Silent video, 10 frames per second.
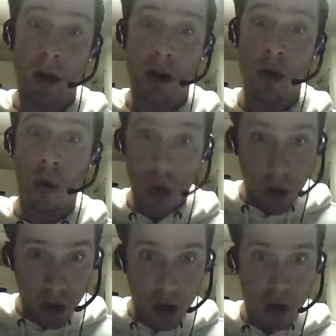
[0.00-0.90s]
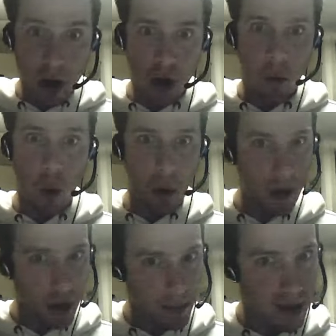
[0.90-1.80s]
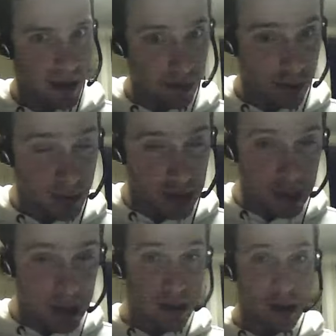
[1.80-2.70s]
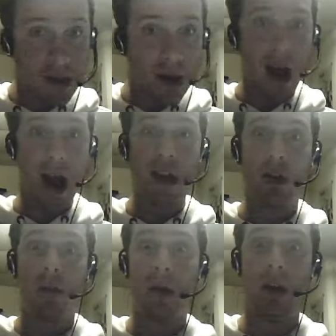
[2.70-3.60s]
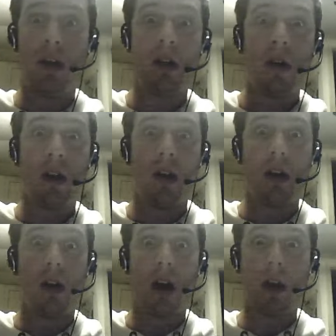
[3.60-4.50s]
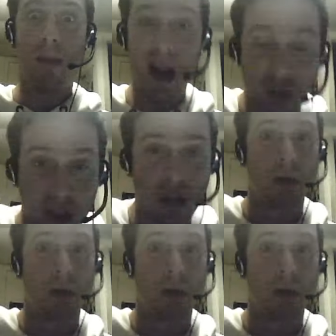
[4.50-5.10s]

a Nord, a warrior basically, and you could be a magic